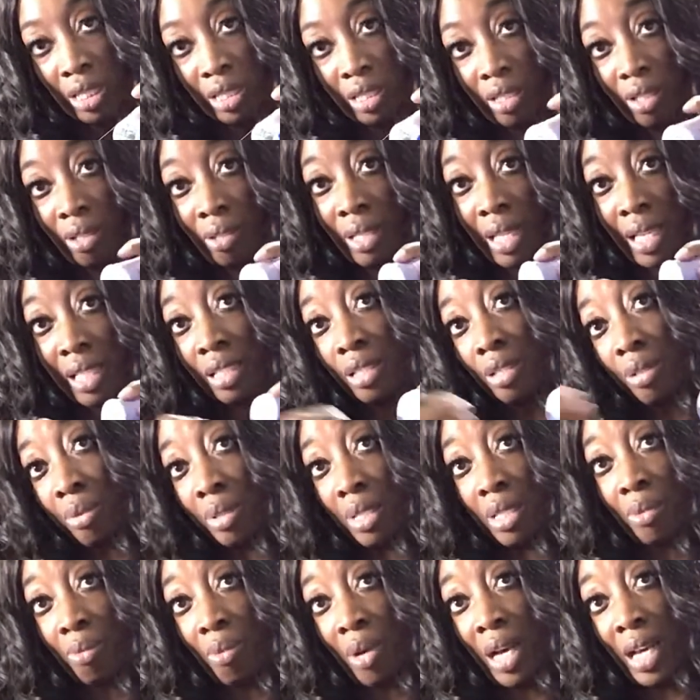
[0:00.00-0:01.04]
So that's the
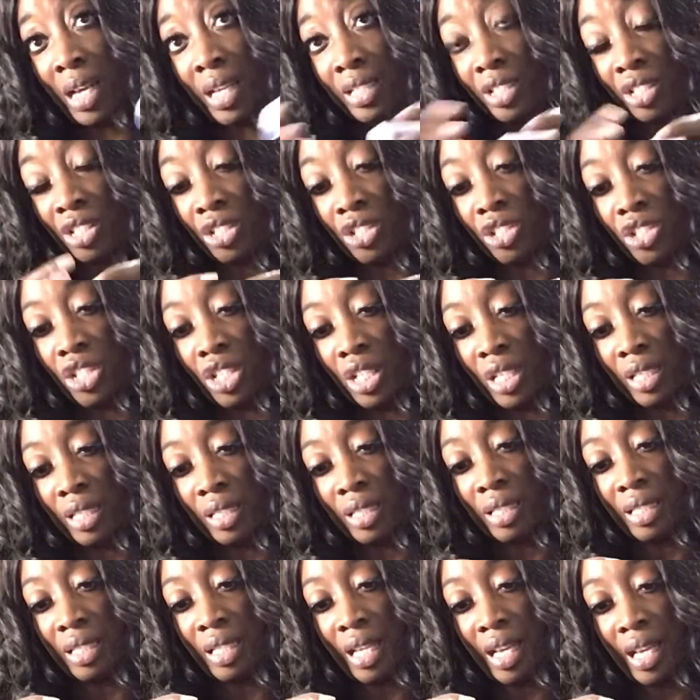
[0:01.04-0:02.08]
reason why I
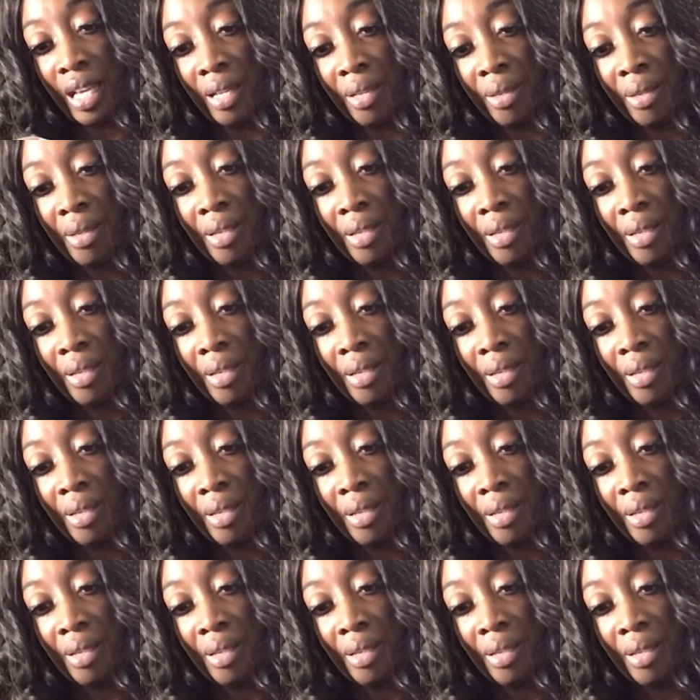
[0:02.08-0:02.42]
suggest that